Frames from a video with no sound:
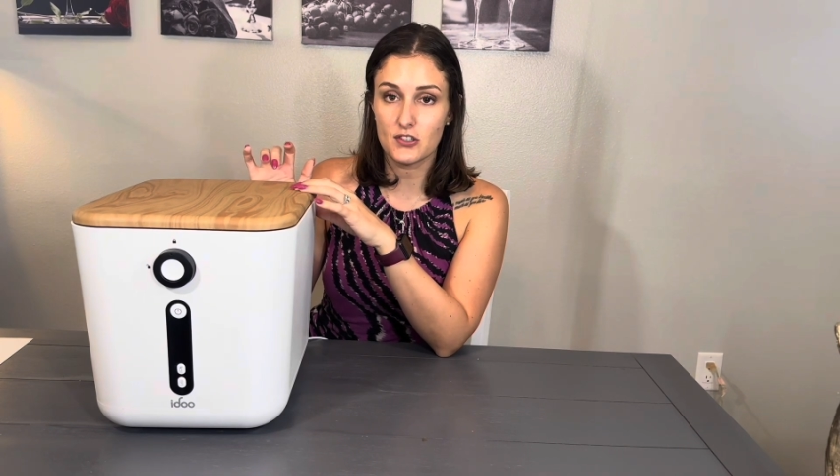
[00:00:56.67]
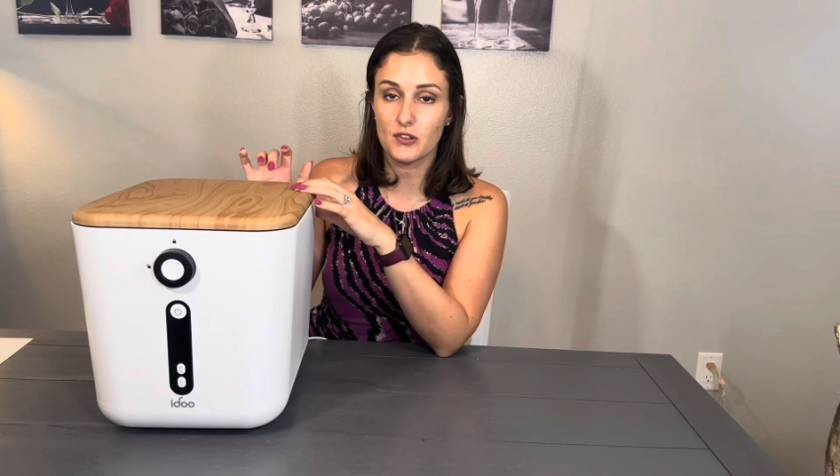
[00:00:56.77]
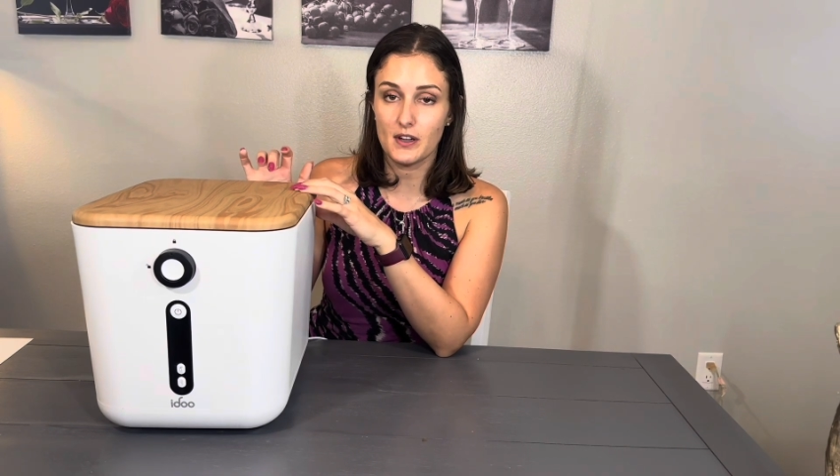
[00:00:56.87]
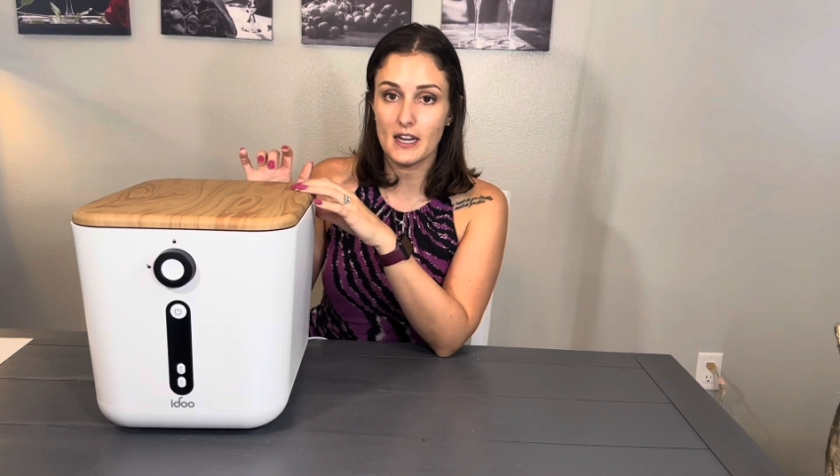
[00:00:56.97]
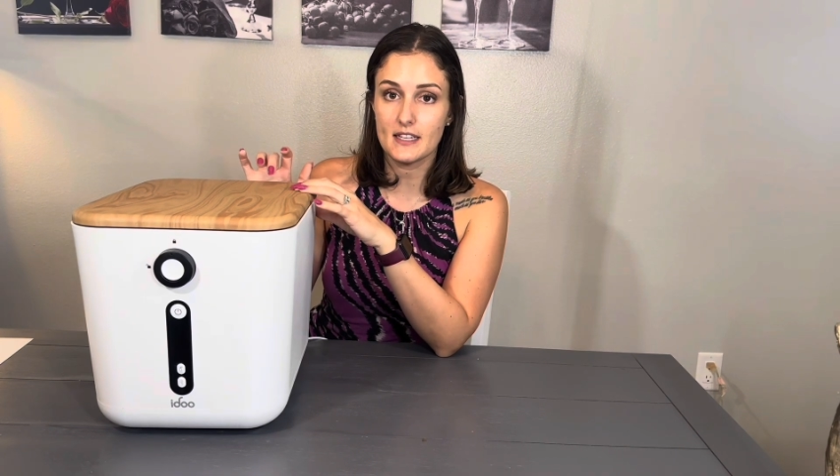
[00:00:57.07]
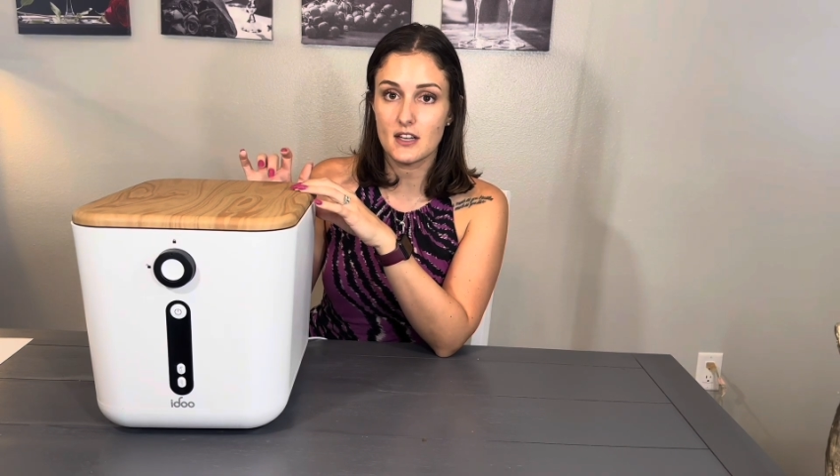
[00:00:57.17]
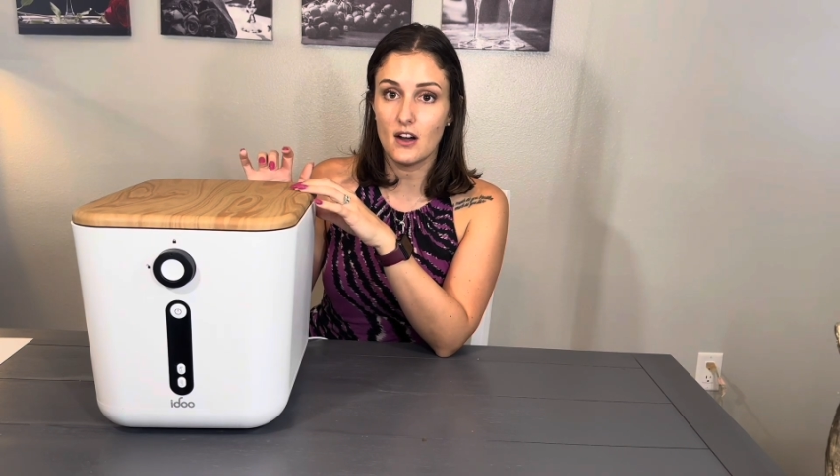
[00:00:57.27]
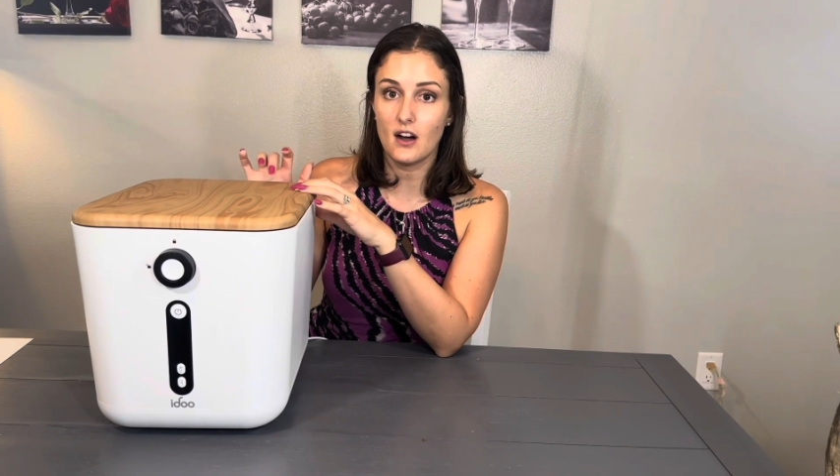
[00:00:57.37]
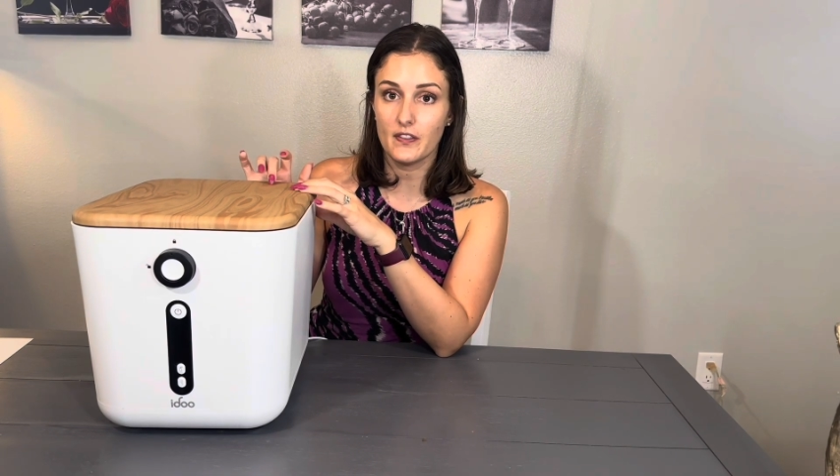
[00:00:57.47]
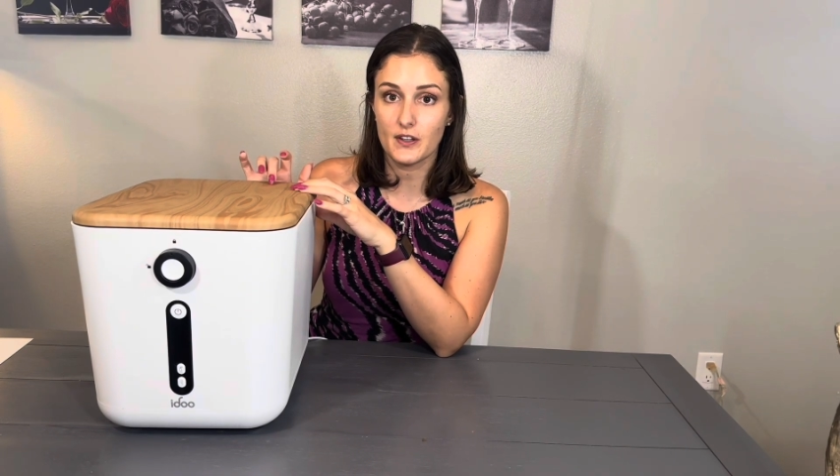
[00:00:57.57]
creates
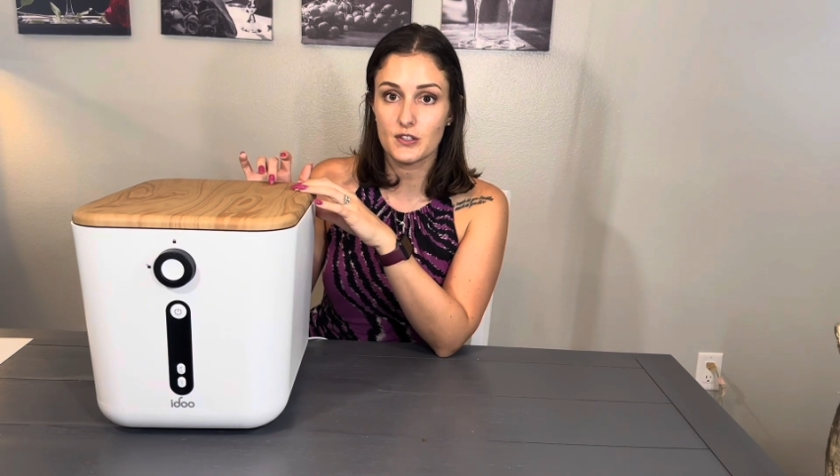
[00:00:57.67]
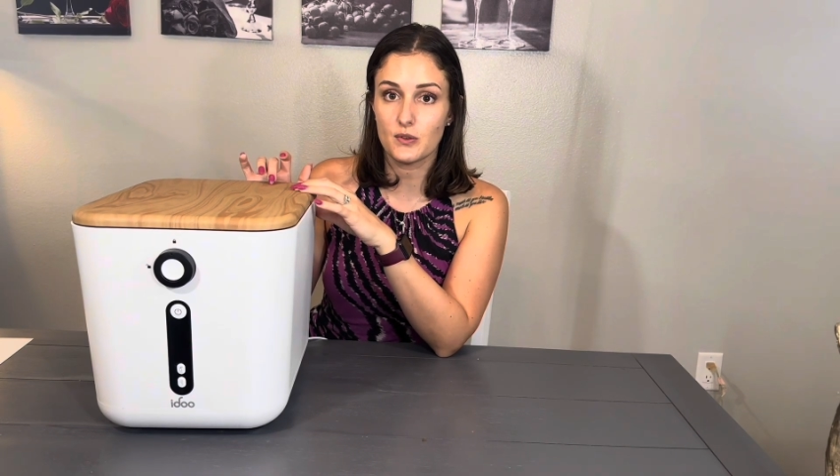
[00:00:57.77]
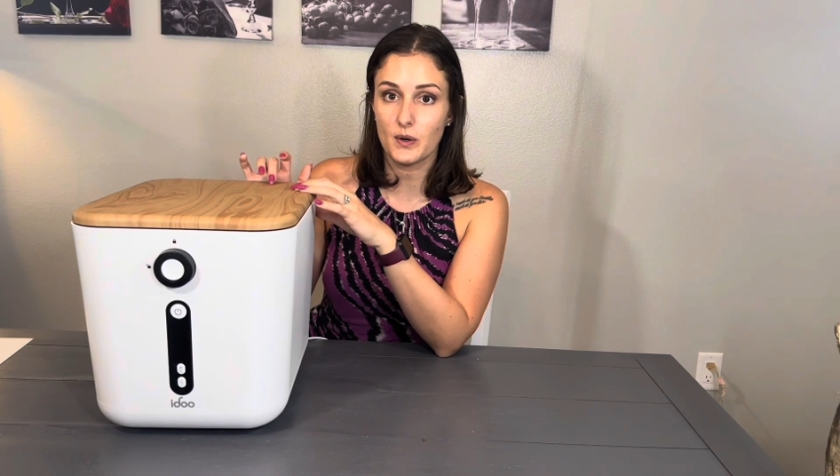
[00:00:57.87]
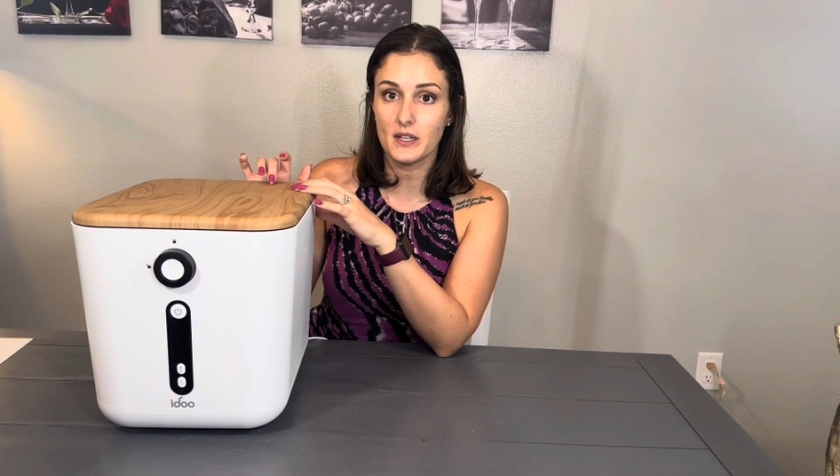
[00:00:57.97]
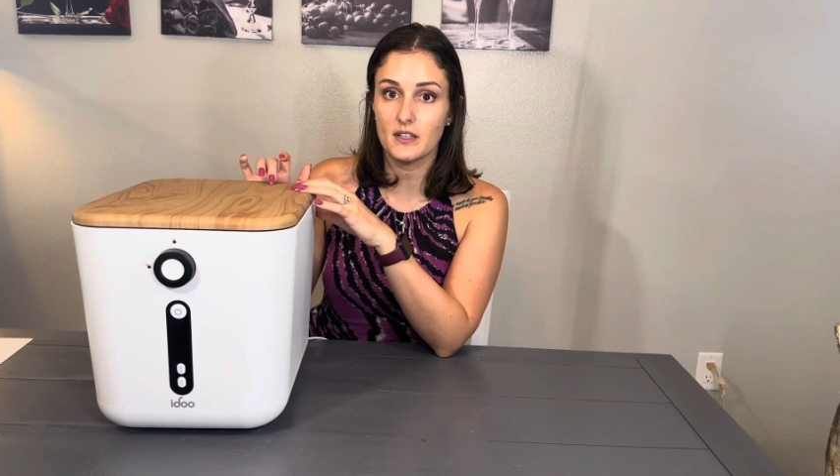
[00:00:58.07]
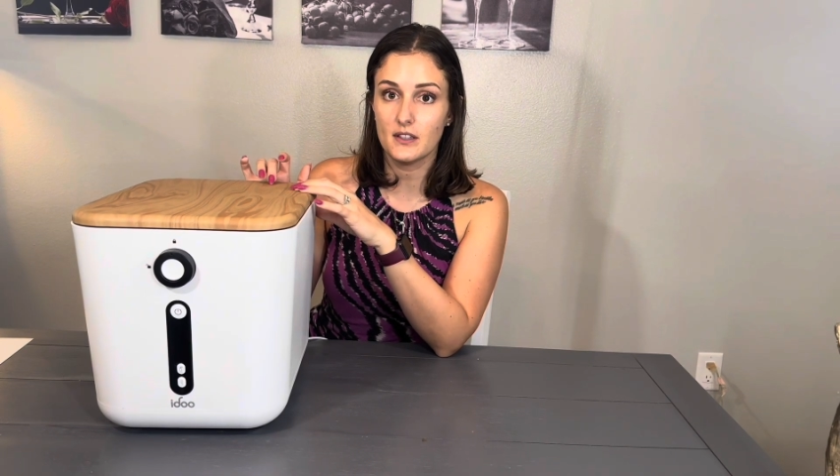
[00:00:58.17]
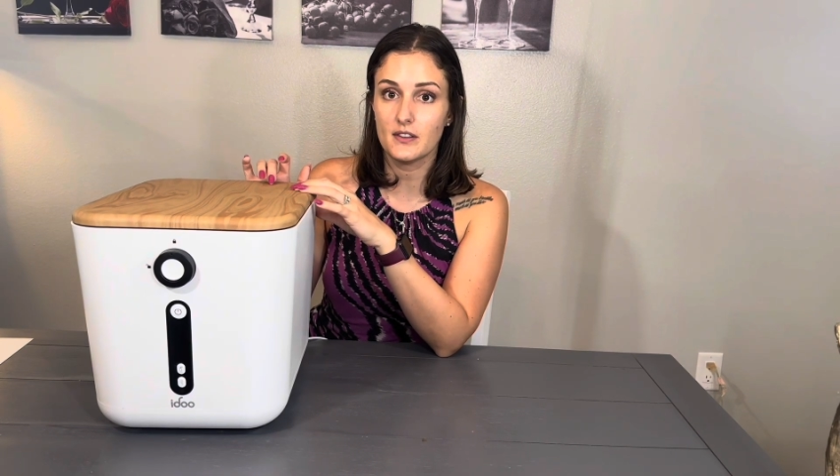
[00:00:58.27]
on their soil.